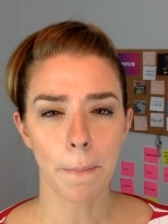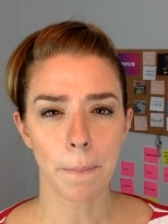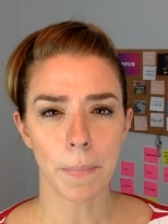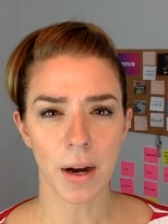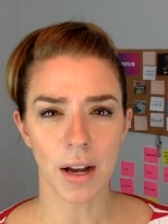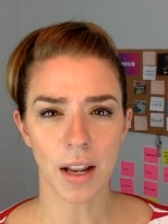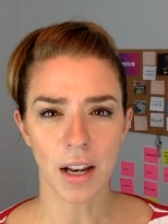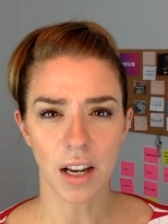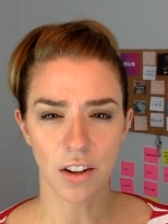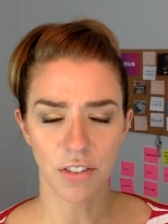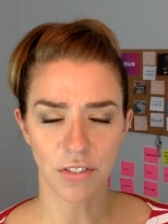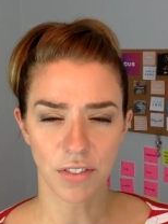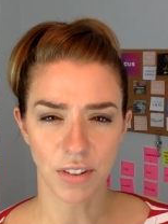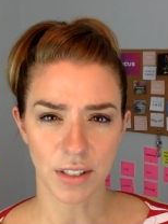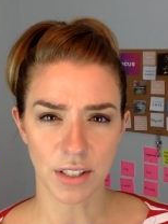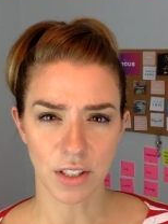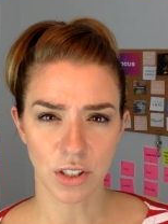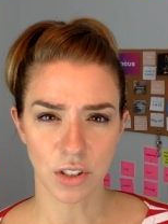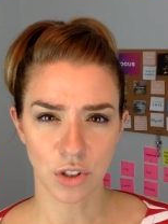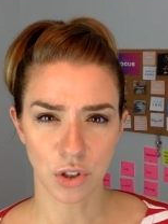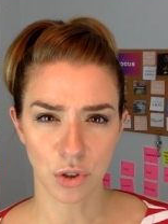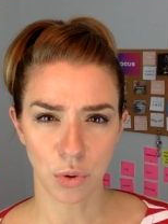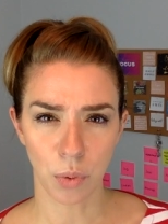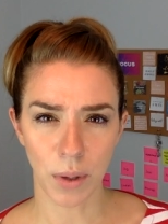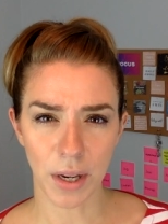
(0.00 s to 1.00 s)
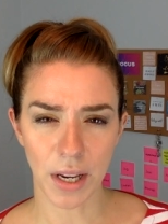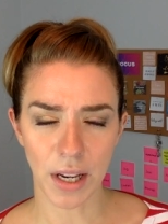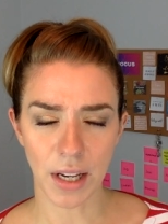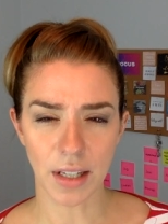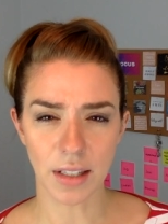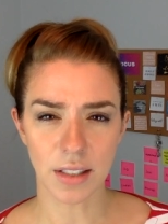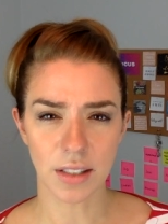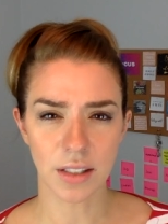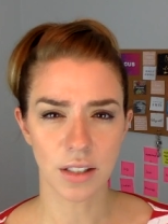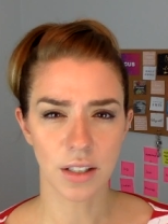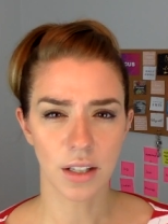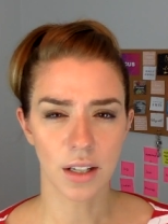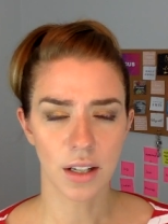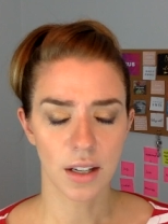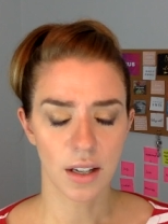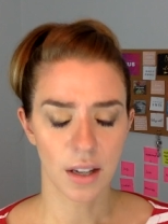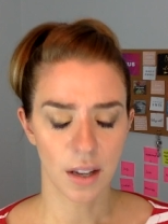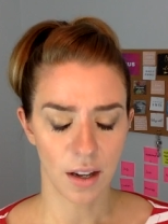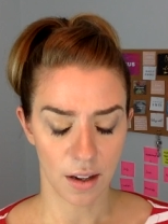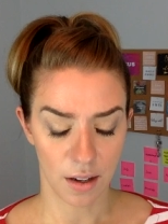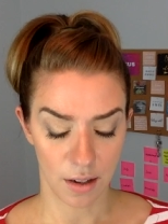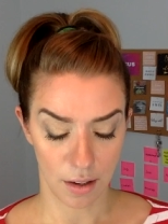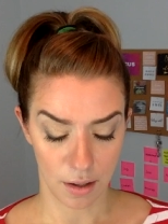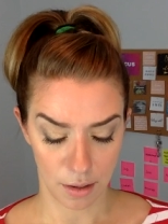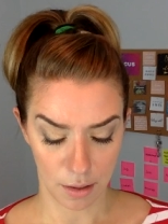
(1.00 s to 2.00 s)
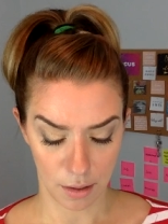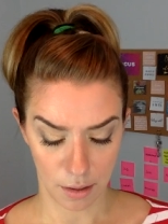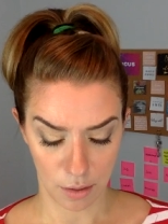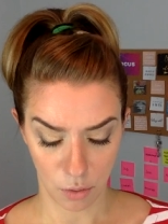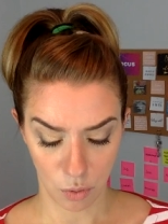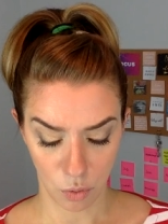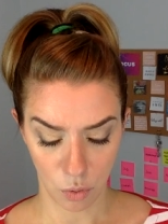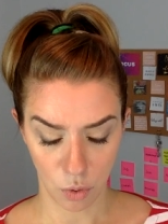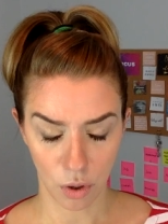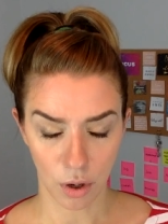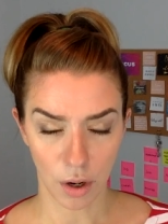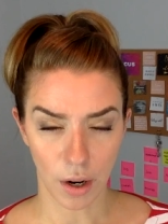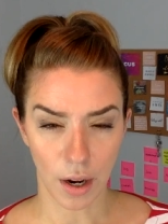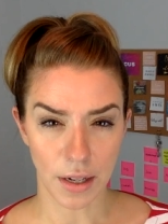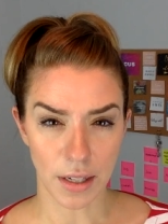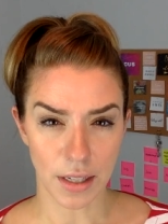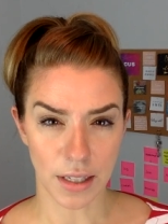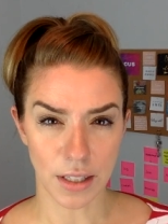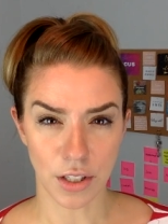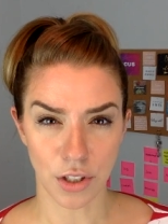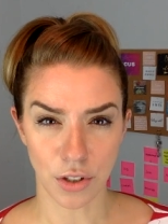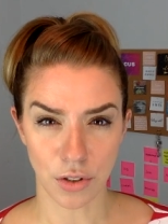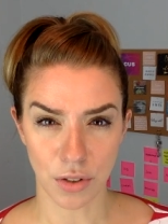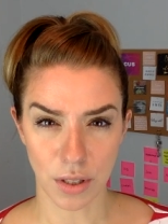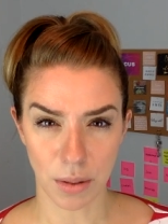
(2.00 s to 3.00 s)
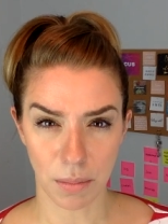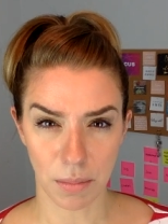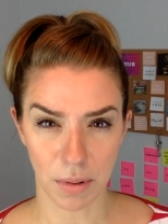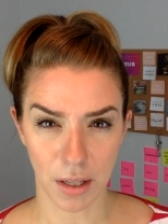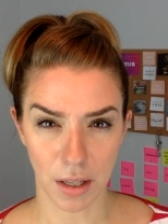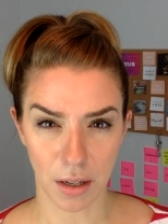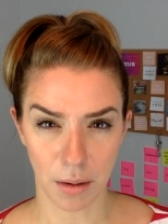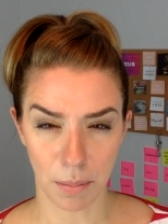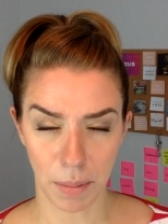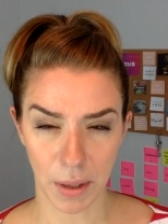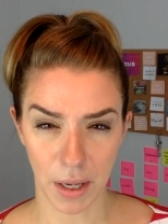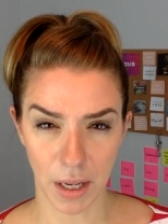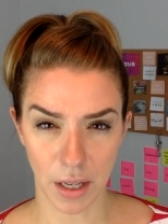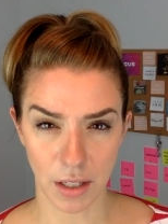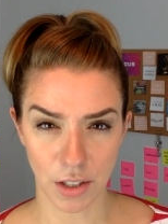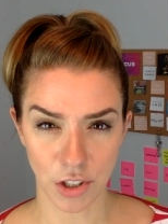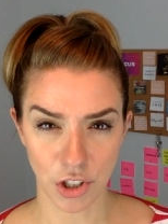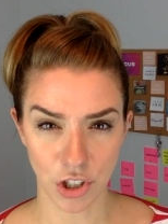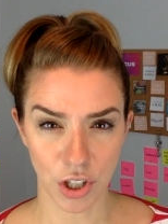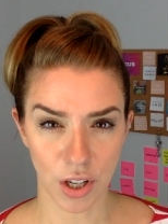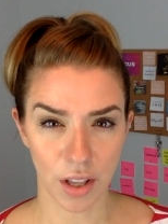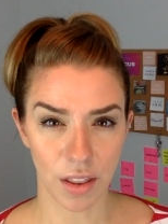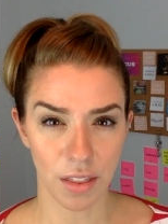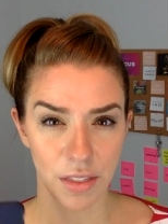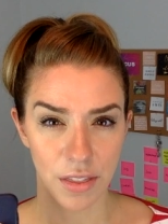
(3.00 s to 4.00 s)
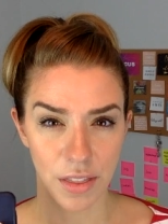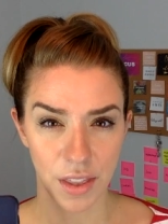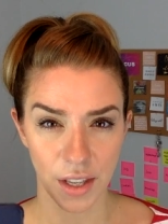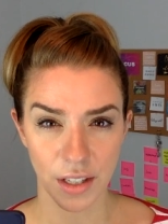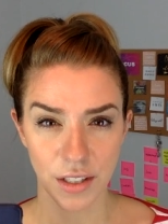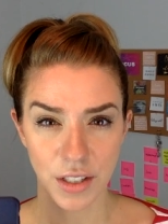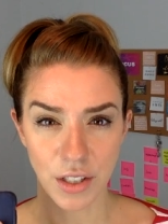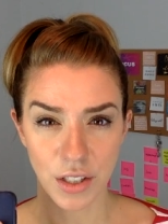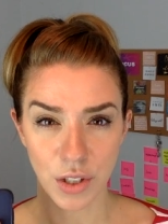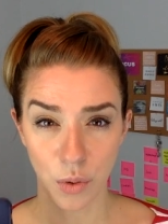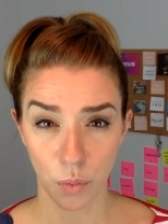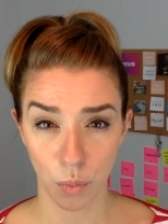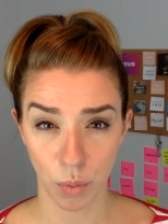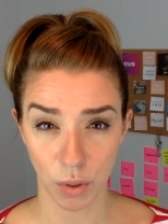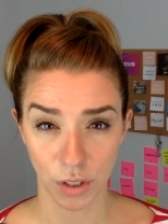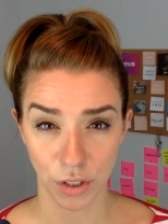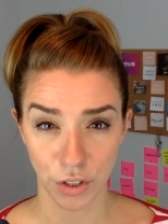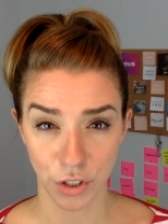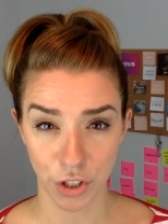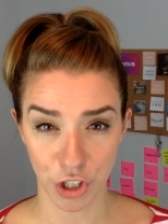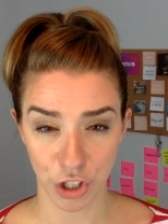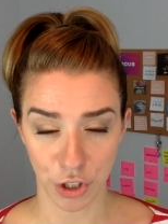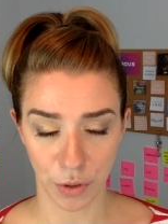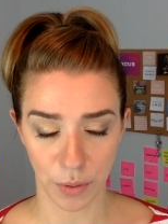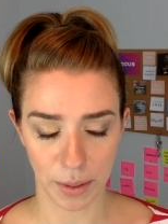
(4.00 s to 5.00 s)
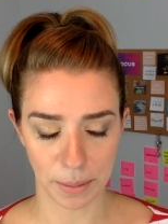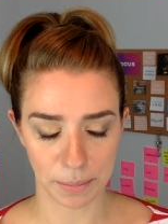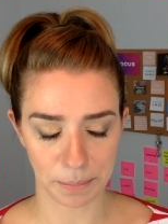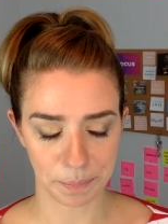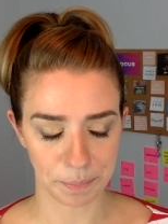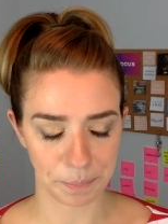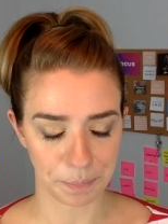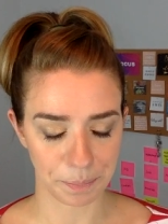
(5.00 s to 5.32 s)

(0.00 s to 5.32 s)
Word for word: But if it's tweaks uh, or I need to do something in a pinch, this will do it.